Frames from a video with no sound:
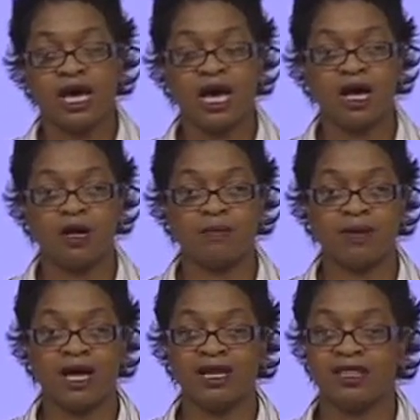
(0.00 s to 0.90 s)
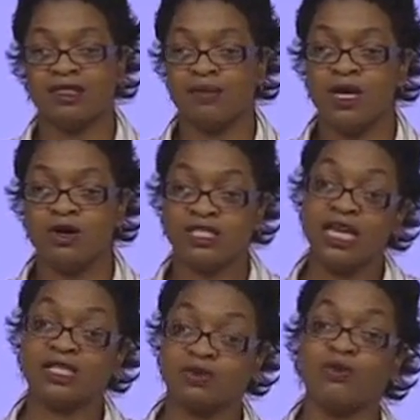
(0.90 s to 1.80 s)
I let them know,
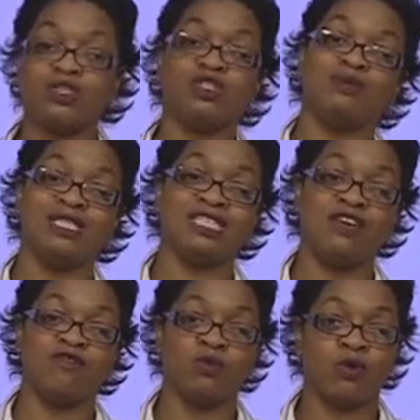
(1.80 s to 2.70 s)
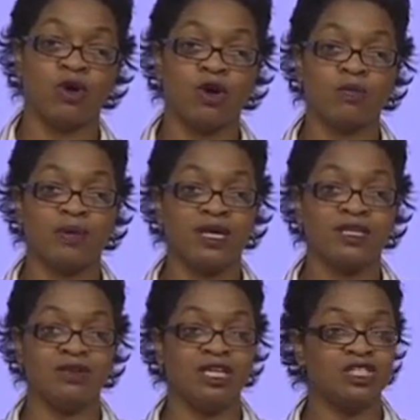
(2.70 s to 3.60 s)
yes, we want you to be safe at work, but
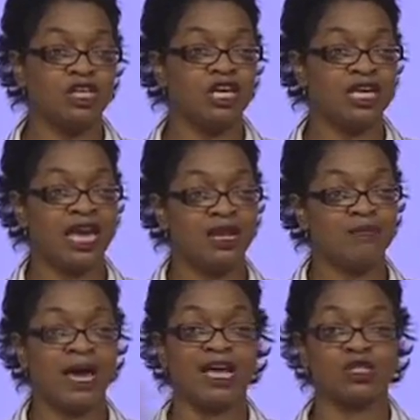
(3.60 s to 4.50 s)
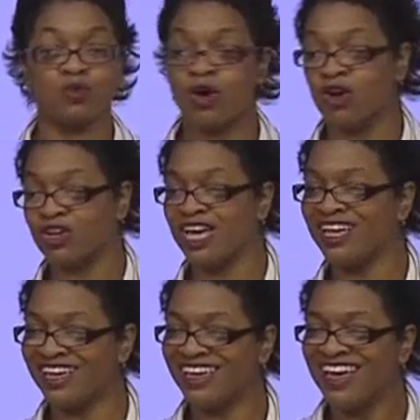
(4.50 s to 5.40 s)
you need to look at it past work,
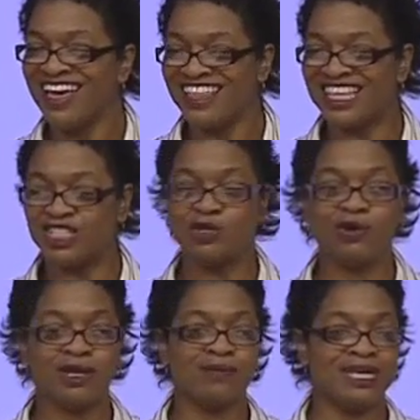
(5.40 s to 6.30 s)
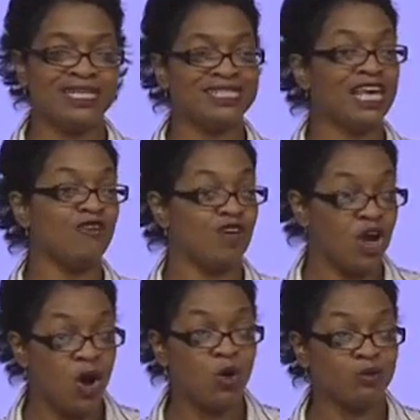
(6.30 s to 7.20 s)
that you want to be safe at
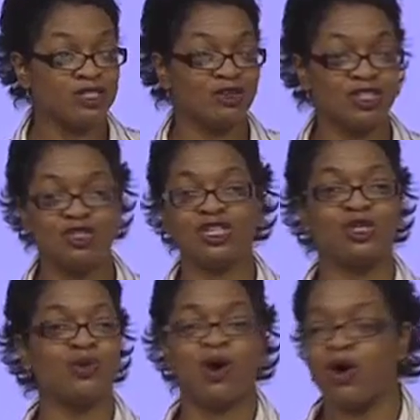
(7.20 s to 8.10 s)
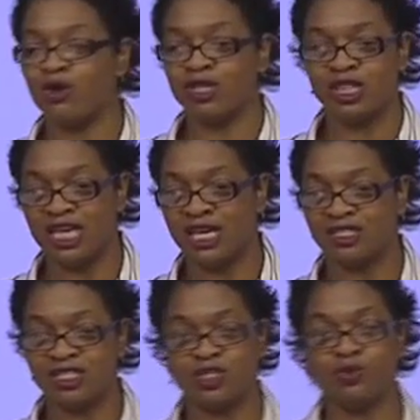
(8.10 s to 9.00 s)
home so that you can do all the things
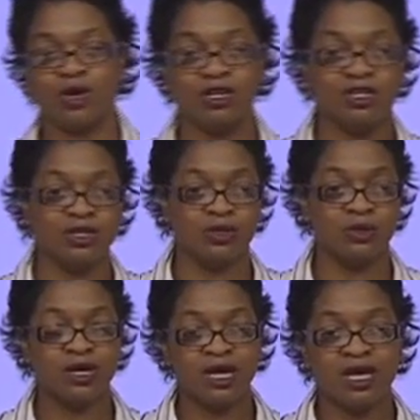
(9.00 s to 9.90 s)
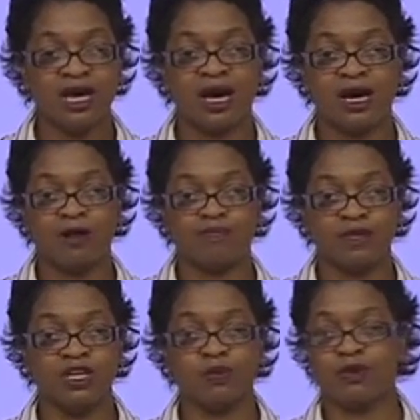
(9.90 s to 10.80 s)
that you want to do
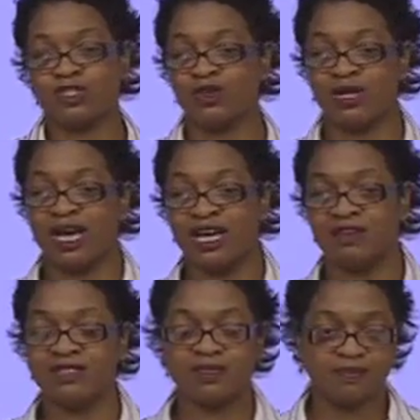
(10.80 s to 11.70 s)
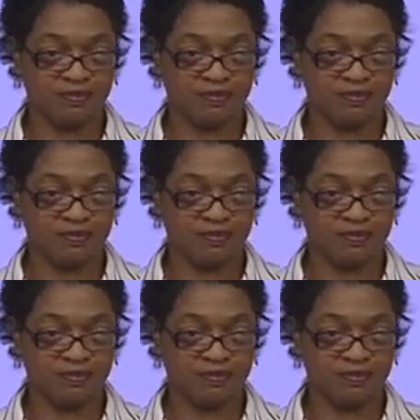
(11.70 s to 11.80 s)
in your personal lives.